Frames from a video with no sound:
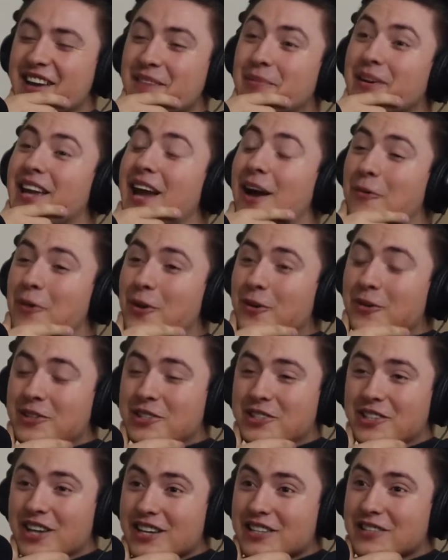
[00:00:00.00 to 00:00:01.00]
But yeah, we were
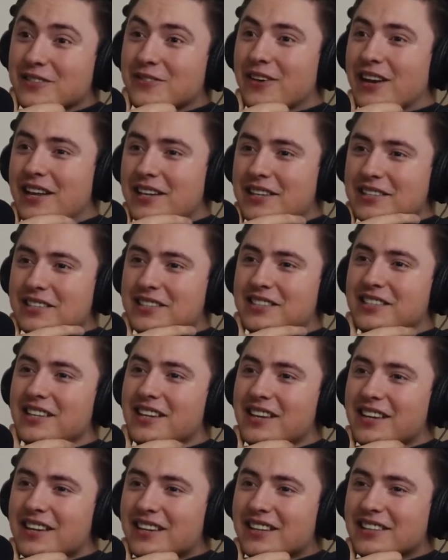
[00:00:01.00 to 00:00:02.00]
just friends.
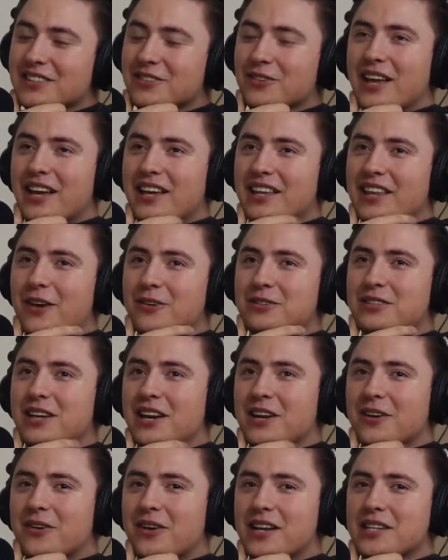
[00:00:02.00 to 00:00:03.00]
So like that was
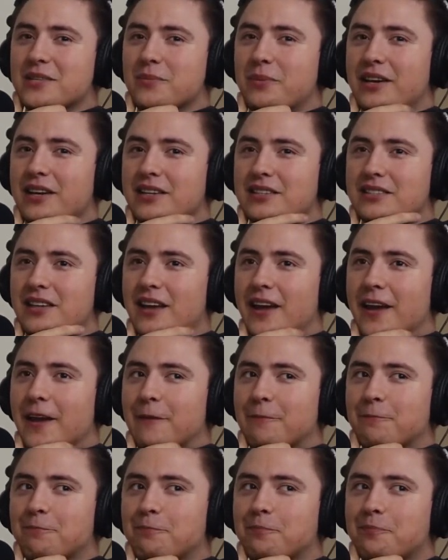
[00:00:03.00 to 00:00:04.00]
kind of crazy because
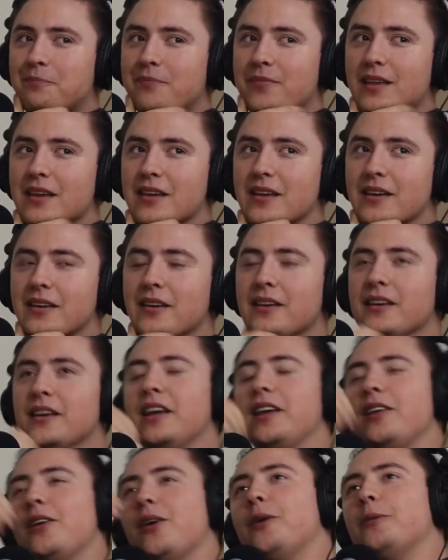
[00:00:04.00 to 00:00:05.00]
like,
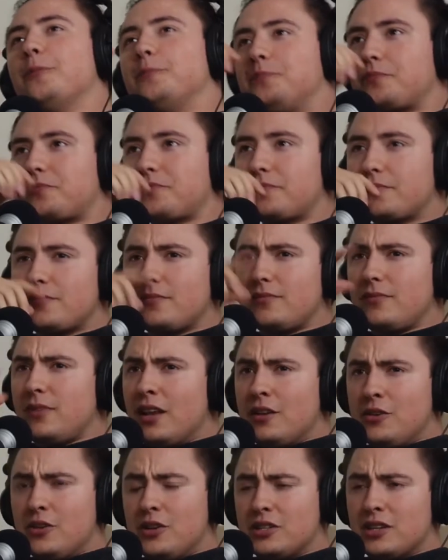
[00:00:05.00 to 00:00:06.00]
you know,
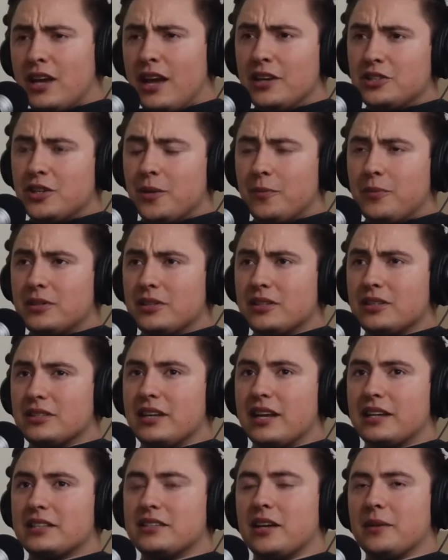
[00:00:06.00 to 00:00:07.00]
just kind of jump into
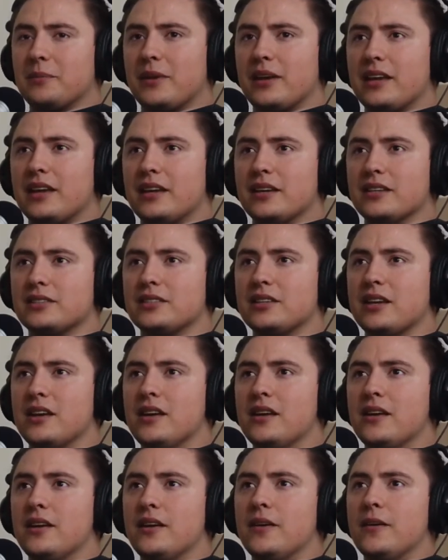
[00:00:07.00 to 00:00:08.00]
this next segment is
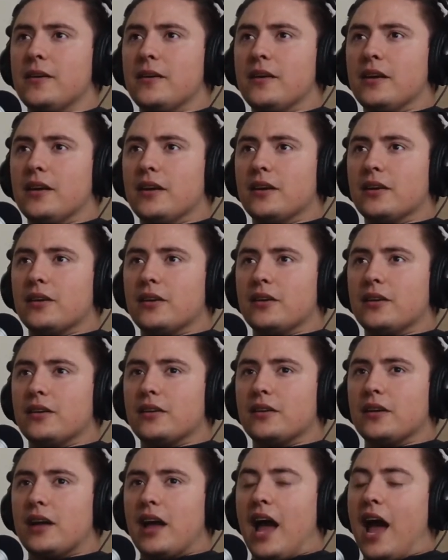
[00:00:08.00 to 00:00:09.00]

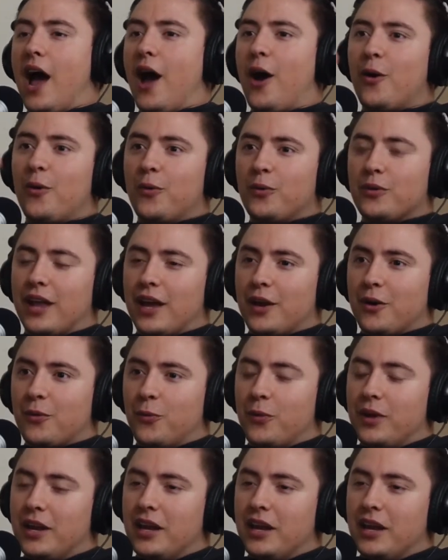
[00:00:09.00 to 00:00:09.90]
how like